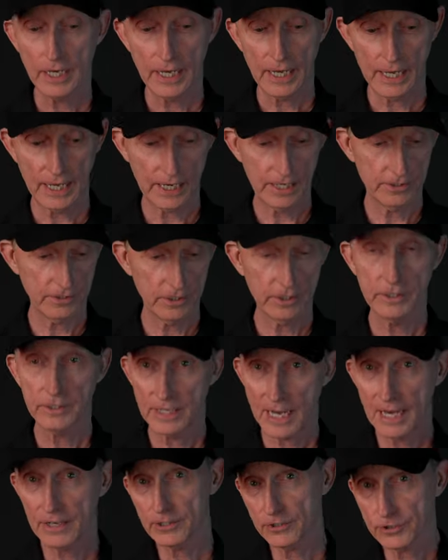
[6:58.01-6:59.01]
and
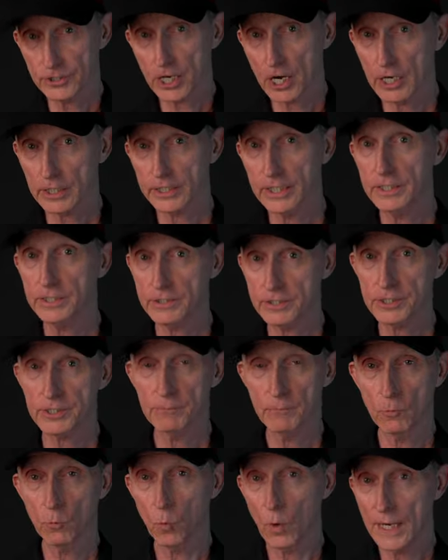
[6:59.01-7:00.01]
now you're talking
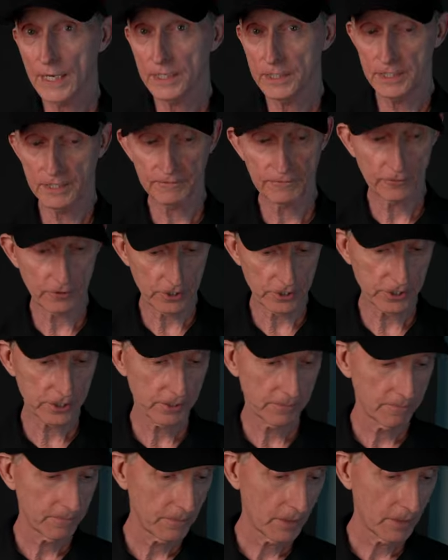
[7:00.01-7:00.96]
some weight difference.